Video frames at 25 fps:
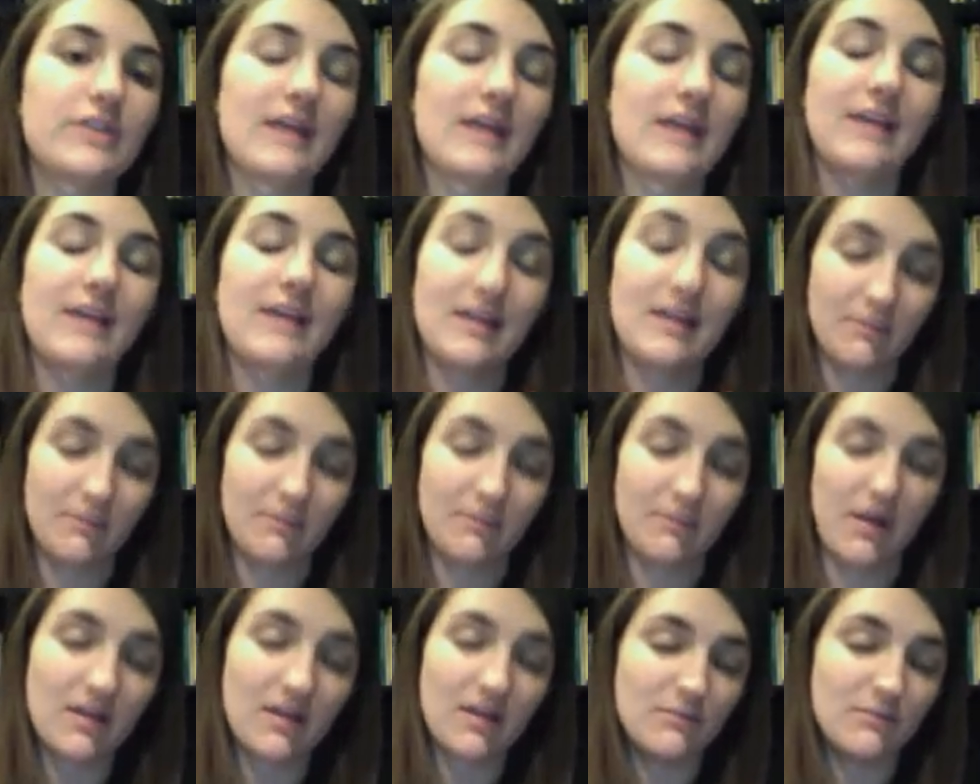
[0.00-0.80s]
get the
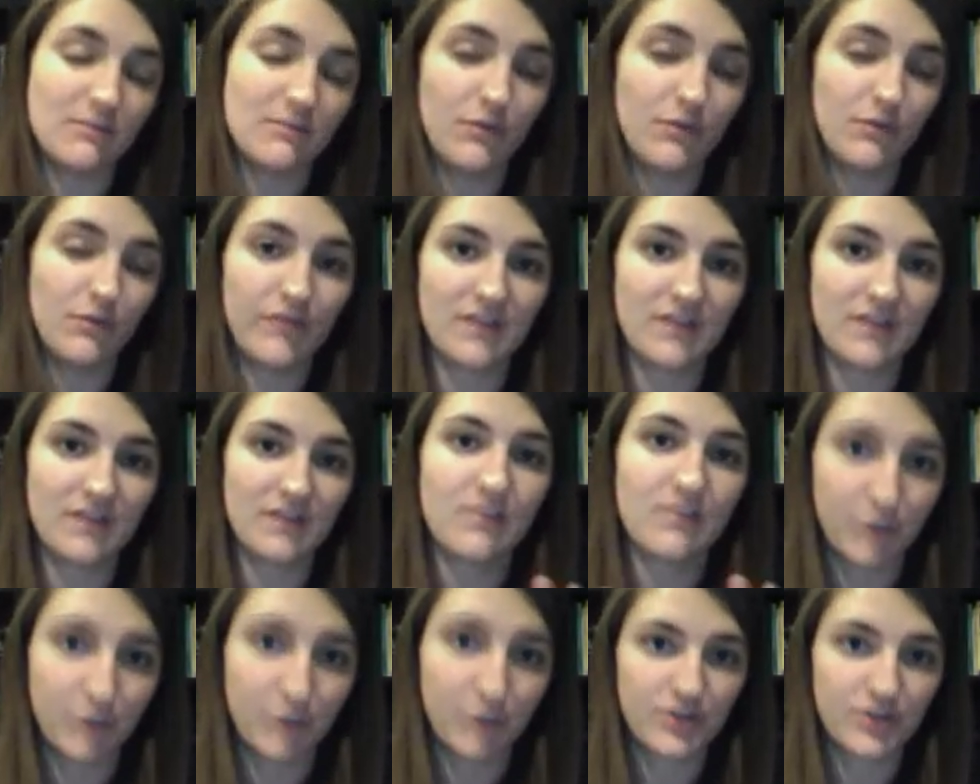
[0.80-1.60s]
box moving, to
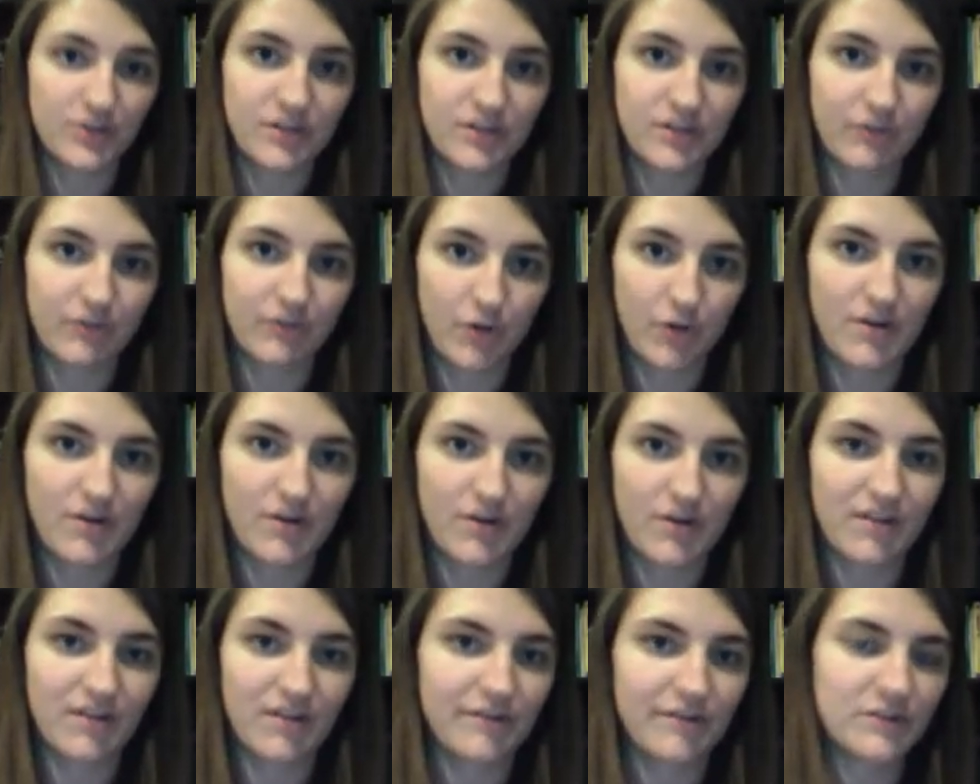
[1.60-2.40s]
push it forward in
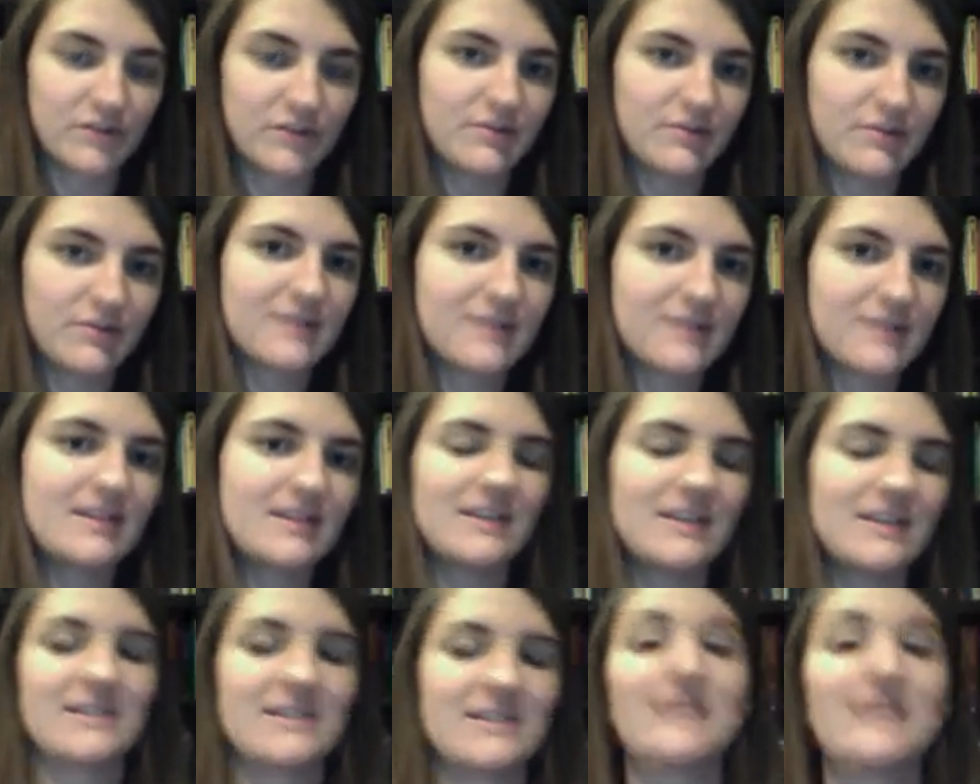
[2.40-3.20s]
the first place, than it
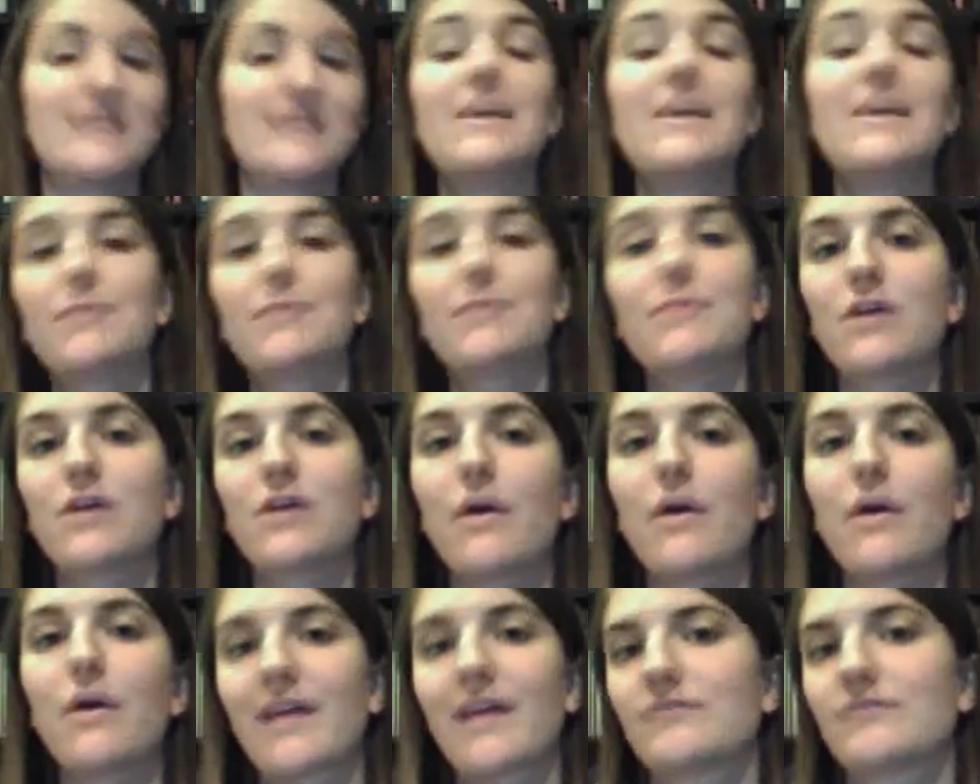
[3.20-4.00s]
is to keep it
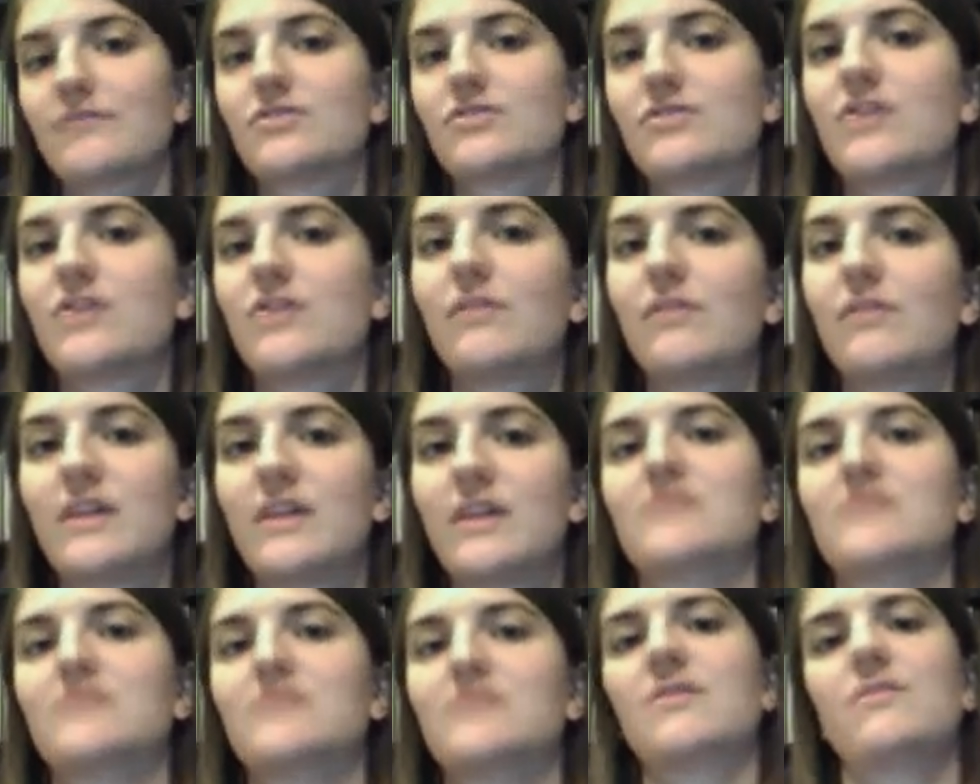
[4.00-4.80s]
going after it's already
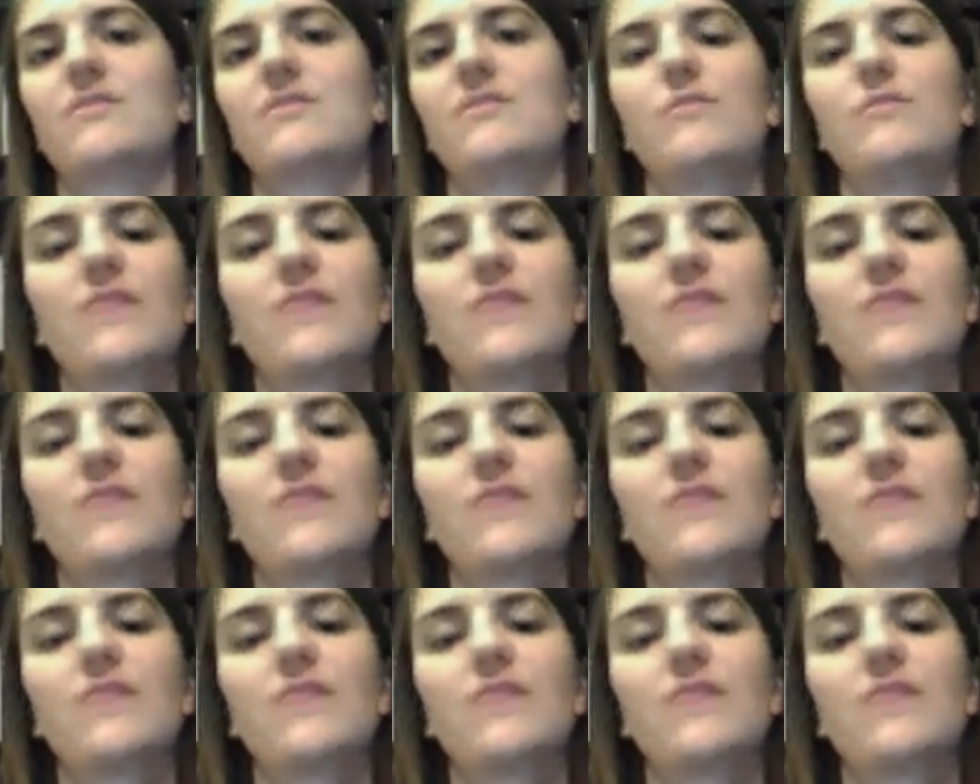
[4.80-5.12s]
started moving.